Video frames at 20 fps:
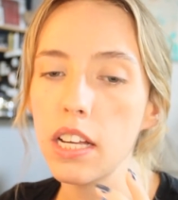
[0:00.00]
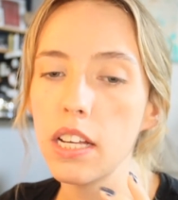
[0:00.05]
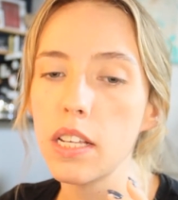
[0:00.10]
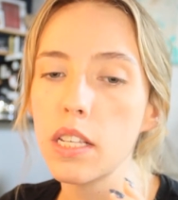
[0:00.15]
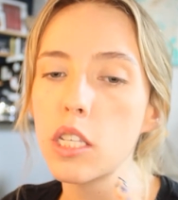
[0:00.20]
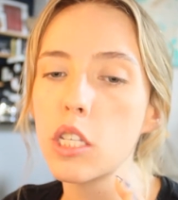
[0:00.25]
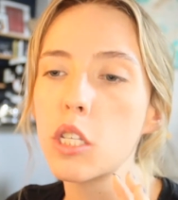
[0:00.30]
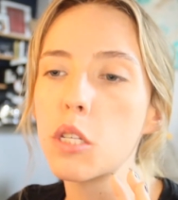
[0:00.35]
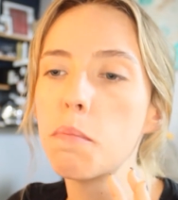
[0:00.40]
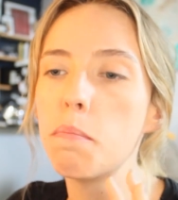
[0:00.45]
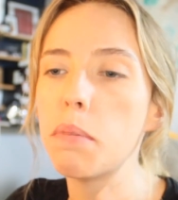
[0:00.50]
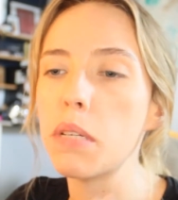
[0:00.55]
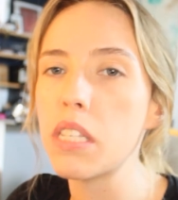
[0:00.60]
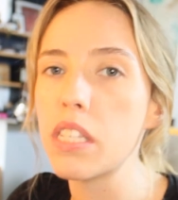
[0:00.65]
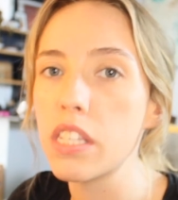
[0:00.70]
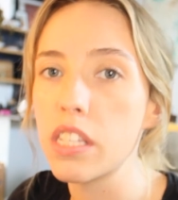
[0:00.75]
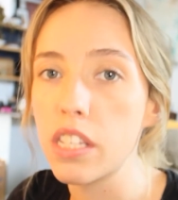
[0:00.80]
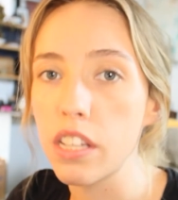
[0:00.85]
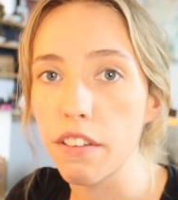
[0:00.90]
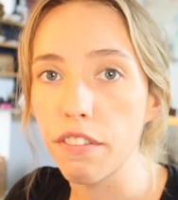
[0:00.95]

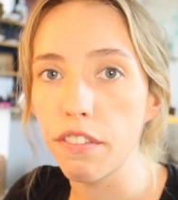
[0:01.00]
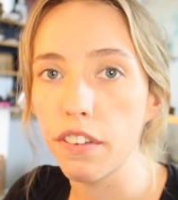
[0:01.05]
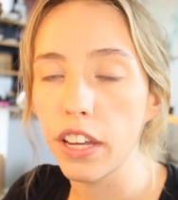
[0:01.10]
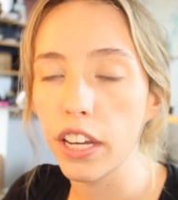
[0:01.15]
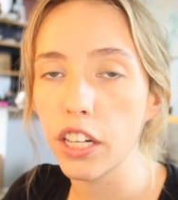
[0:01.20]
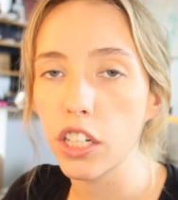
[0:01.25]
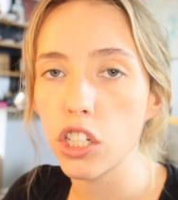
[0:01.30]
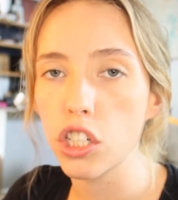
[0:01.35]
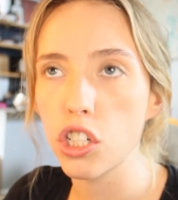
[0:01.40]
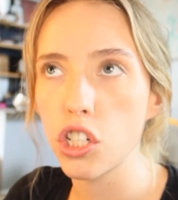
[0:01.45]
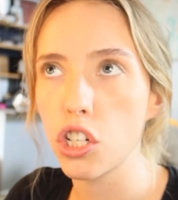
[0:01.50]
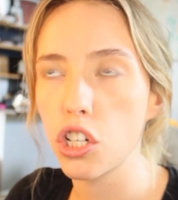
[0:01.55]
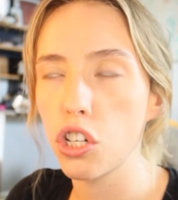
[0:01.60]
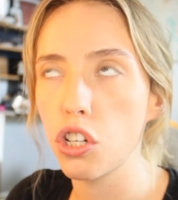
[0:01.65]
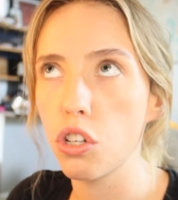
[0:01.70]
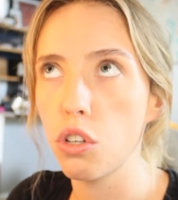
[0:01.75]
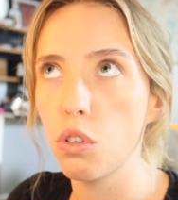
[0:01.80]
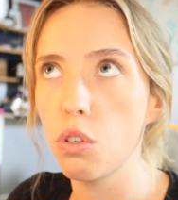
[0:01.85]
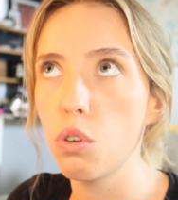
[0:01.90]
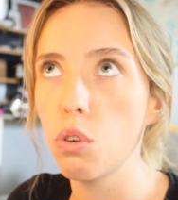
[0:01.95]
specific
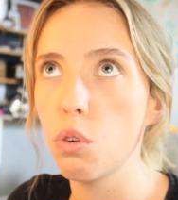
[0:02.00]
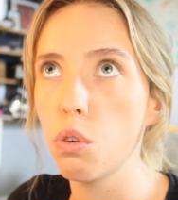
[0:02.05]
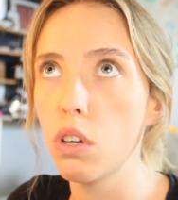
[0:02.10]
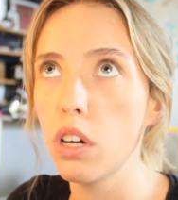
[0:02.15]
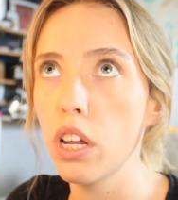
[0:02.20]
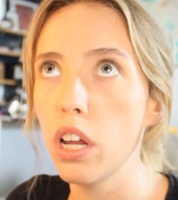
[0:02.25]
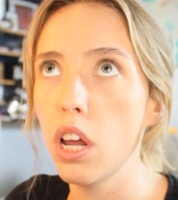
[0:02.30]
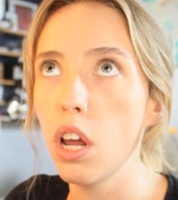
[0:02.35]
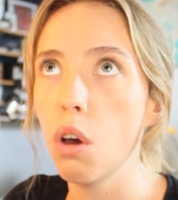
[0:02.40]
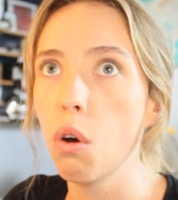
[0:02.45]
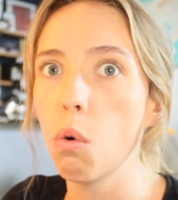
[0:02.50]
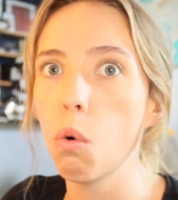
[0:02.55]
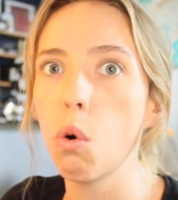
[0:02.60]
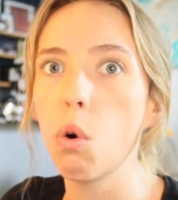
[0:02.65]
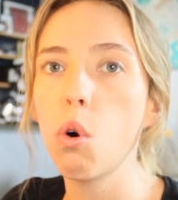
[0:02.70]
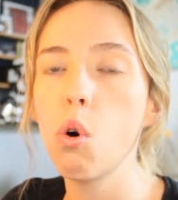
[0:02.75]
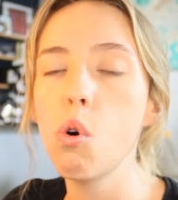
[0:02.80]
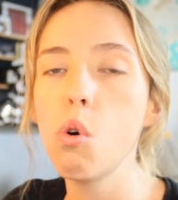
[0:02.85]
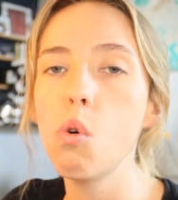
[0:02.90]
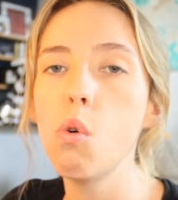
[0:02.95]
to
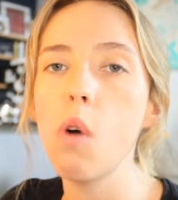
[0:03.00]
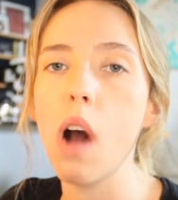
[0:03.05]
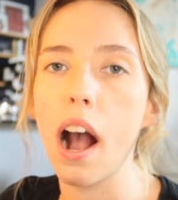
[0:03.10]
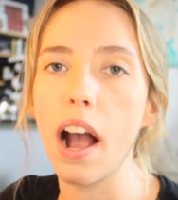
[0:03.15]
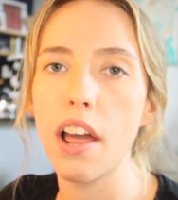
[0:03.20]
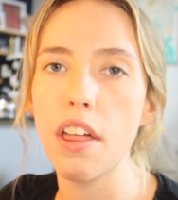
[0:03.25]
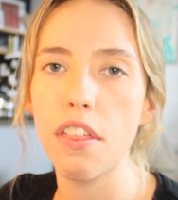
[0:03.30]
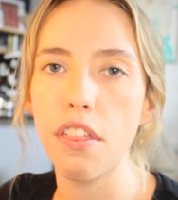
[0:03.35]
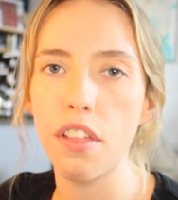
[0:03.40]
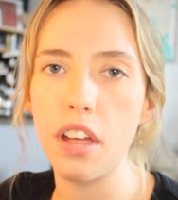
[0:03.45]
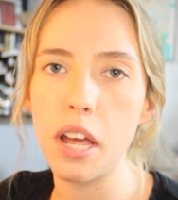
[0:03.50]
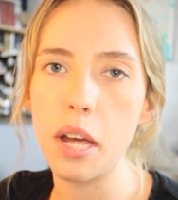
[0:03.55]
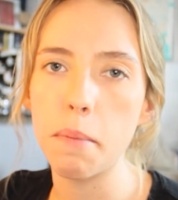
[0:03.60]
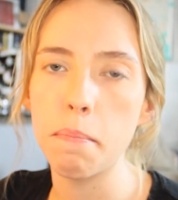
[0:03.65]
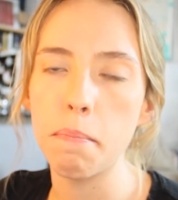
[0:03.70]
who I think